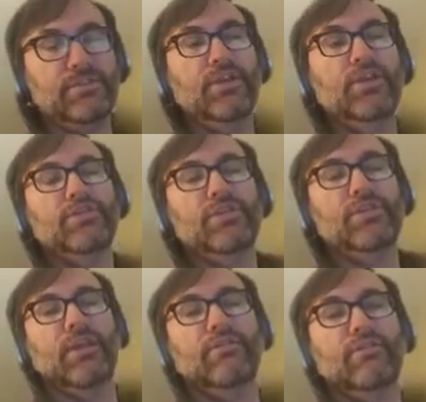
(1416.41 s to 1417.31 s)
to
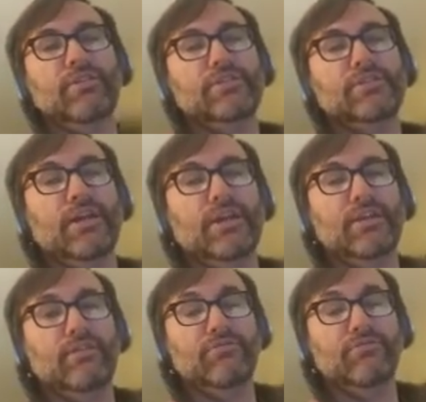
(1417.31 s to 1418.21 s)
err on the side of
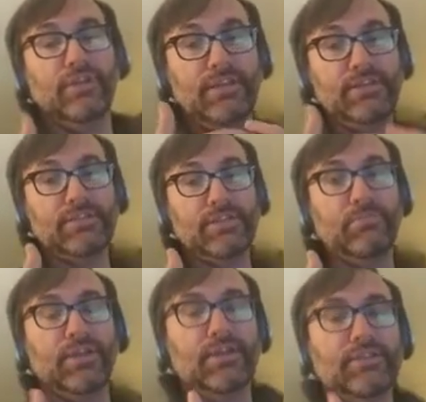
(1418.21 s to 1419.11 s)
releasing
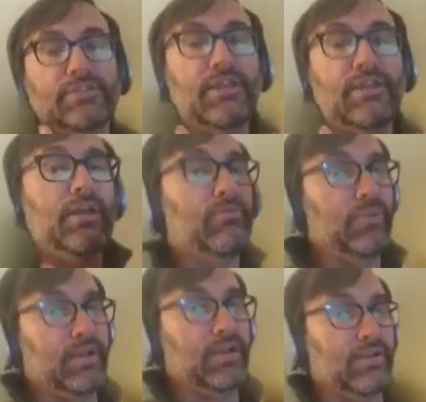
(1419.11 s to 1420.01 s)
because
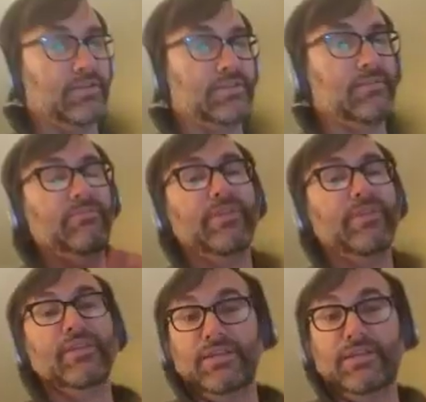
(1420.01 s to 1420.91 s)
the
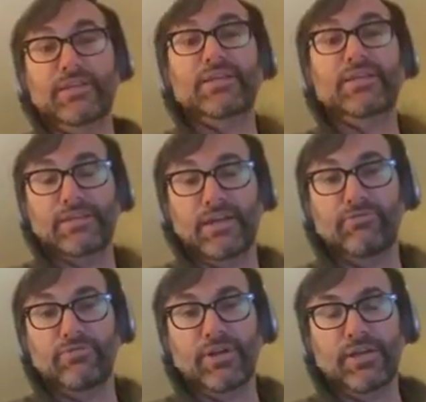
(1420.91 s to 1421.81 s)
deity died for
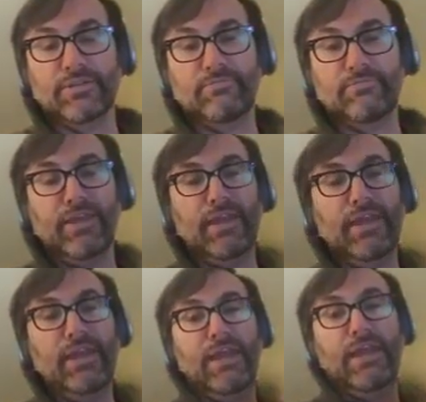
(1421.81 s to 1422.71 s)
us.
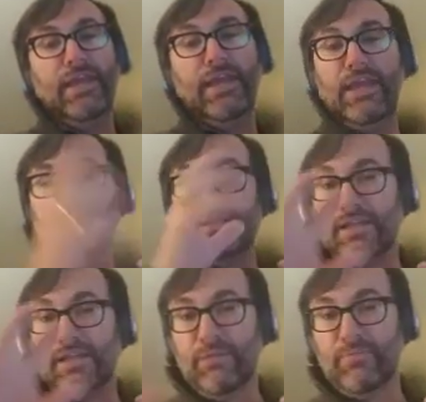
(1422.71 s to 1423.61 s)
In
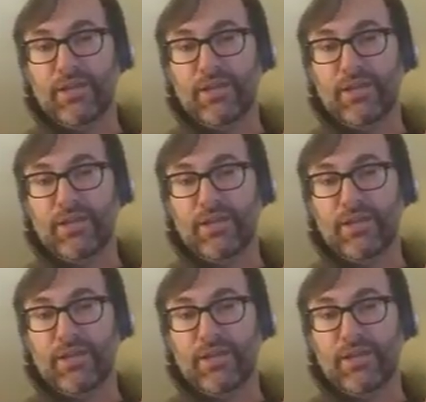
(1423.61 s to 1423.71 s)
Islamic